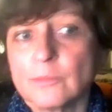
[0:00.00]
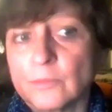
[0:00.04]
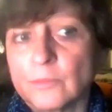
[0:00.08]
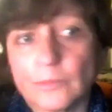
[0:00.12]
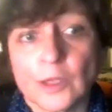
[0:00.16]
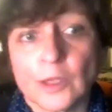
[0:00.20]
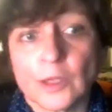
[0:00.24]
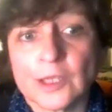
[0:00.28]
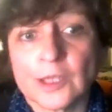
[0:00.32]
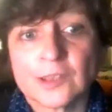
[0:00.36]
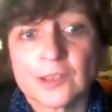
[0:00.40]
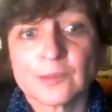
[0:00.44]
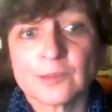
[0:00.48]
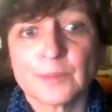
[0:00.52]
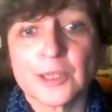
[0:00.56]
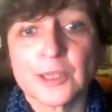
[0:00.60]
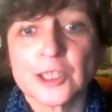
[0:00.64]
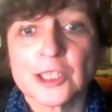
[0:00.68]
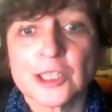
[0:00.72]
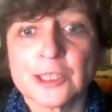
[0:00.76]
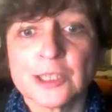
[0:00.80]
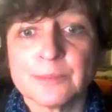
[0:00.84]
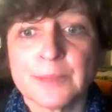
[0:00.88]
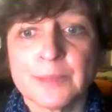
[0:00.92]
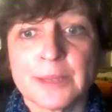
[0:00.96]
well,
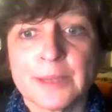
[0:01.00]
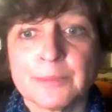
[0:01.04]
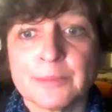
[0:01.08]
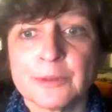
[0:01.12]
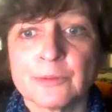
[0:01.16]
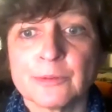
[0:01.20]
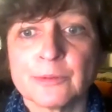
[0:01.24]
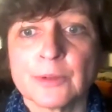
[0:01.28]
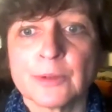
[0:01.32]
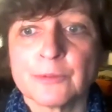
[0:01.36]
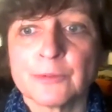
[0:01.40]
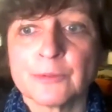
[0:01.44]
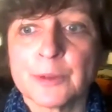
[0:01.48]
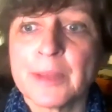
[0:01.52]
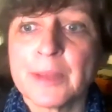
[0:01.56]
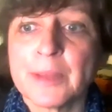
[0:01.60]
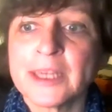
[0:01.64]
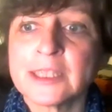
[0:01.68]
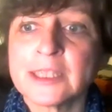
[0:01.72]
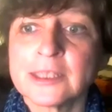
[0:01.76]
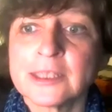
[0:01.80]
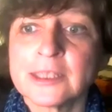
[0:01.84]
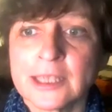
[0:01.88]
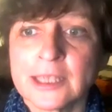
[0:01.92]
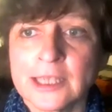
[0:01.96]
especially maybe when we
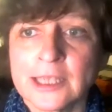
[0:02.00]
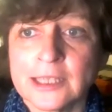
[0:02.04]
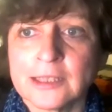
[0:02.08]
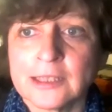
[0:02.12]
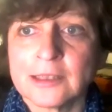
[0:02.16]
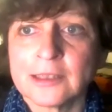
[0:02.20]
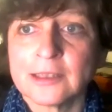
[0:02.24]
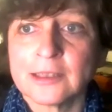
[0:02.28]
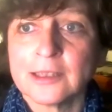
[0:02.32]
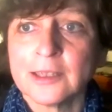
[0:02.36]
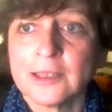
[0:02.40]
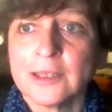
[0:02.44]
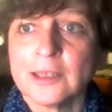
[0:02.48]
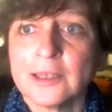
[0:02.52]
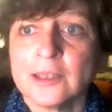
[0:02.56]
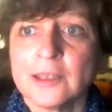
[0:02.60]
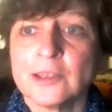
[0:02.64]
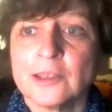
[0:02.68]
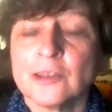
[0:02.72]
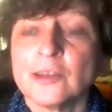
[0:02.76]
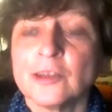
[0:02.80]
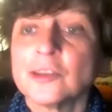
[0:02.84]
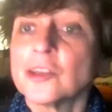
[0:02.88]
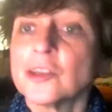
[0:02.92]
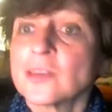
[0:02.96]
meditate,
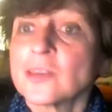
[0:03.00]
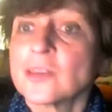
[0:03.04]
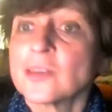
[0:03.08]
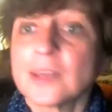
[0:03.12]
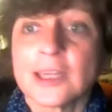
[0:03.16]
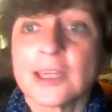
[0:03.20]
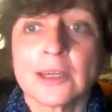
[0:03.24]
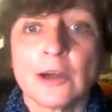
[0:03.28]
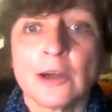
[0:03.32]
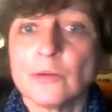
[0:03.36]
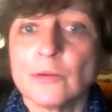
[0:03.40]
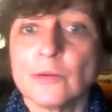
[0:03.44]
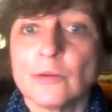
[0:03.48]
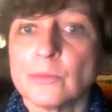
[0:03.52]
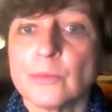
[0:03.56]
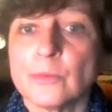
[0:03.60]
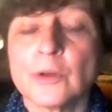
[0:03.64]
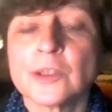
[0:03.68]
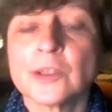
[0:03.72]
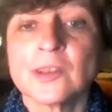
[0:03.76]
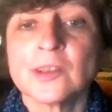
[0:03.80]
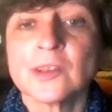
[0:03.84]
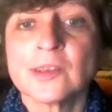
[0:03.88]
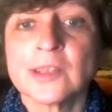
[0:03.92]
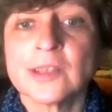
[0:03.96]
you just think, oh,
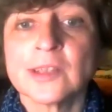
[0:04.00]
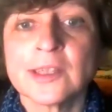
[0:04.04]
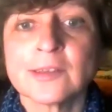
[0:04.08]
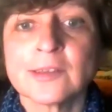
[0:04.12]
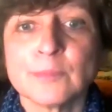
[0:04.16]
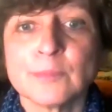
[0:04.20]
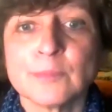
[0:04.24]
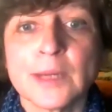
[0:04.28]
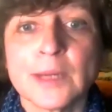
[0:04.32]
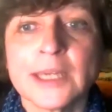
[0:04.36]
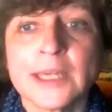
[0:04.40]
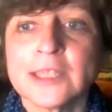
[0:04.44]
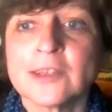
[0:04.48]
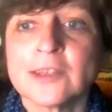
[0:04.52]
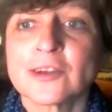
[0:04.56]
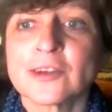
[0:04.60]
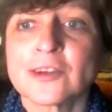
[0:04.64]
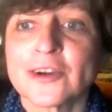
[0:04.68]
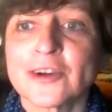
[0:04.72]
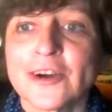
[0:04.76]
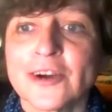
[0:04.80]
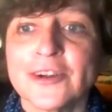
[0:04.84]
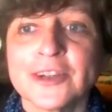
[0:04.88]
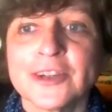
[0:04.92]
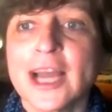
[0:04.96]
what is this mind
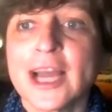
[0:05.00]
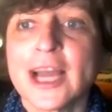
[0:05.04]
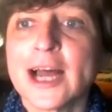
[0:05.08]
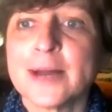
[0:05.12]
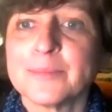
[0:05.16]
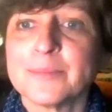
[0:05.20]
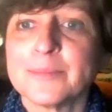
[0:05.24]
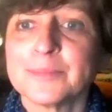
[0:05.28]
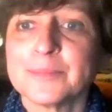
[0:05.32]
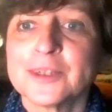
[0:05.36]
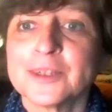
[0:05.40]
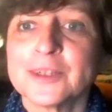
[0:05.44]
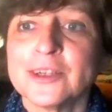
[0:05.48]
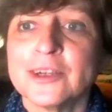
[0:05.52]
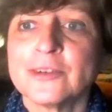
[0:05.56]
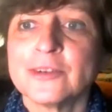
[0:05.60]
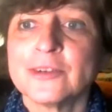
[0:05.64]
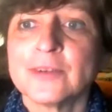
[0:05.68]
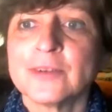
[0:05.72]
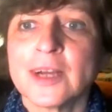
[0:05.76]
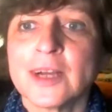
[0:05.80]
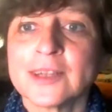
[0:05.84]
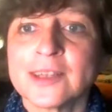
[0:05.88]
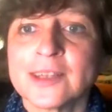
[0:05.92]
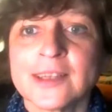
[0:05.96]
throwing up?
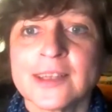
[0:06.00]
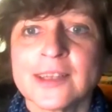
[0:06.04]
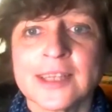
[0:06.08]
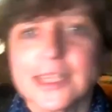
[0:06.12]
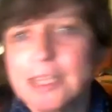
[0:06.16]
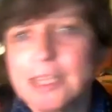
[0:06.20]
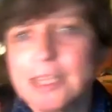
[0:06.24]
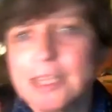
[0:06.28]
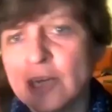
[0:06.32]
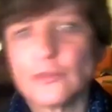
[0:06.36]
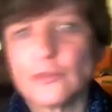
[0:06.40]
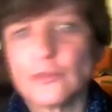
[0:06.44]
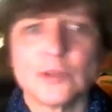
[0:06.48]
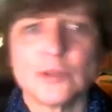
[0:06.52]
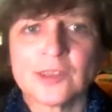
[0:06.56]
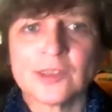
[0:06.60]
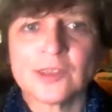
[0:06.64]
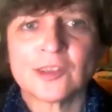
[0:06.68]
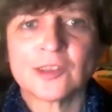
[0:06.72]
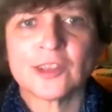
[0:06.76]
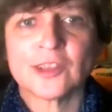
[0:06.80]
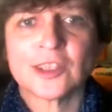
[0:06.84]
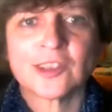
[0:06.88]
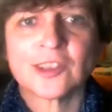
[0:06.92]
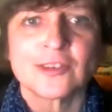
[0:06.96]
Rather than think, oh, it's
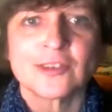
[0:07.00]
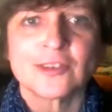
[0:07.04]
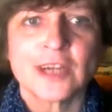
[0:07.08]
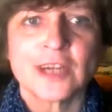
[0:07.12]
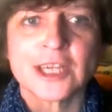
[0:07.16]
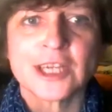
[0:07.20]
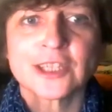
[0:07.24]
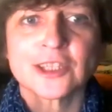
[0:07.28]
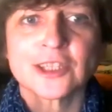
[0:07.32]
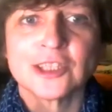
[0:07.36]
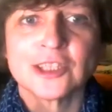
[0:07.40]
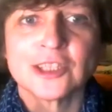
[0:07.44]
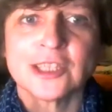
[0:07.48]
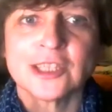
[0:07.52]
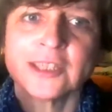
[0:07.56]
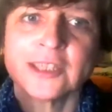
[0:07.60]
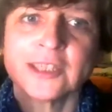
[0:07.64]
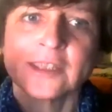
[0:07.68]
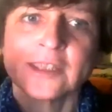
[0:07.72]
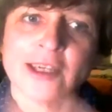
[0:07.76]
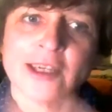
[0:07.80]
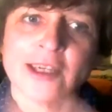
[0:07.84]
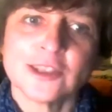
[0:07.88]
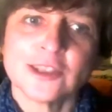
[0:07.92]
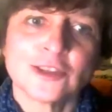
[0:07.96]
a distraction
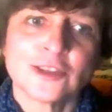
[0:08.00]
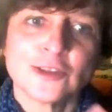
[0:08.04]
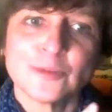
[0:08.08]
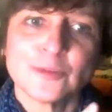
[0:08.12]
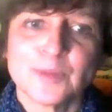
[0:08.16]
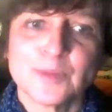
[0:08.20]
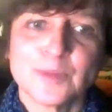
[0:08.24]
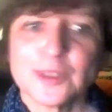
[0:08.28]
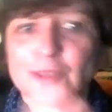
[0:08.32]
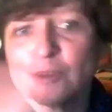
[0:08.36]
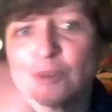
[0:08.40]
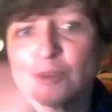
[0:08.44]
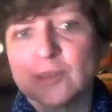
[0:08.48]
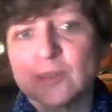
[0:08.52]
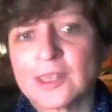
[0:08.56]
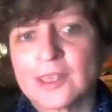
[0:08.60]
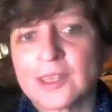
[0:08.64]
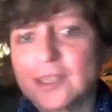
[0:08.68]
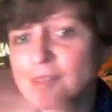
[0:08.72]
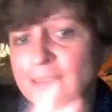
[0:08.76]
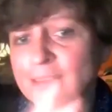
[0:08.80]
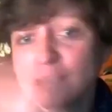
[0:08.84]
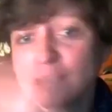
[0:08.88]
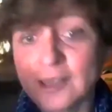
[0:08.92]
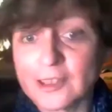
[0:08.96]
and I should be doing
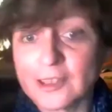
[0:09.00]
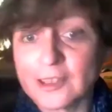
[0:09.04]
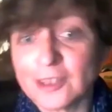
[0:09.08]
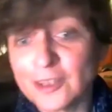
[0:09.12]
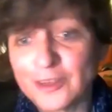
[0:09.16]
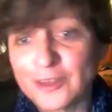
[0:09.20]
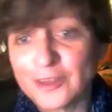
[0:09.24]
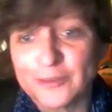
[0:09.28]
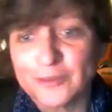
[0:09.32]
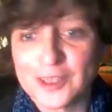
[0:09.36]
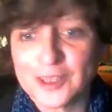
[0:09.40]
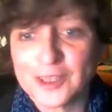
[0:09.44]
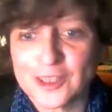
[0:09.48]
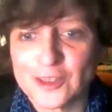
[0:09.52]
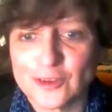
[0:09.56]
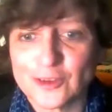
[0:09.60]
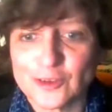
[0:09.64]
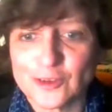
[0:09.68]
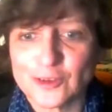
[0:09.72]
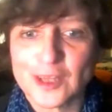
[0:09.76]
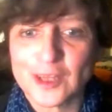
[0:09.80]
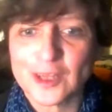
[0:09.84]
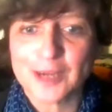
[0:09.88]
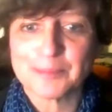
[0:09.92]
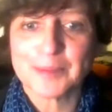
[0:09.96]
this. I don't know whether you
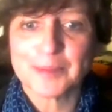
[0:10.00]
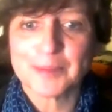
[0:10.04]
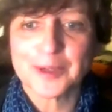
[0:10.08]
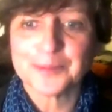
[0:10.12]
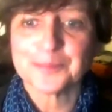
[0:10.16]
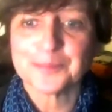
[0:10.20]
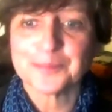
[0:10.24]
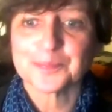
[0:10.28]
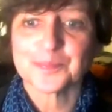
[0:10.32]
do that, but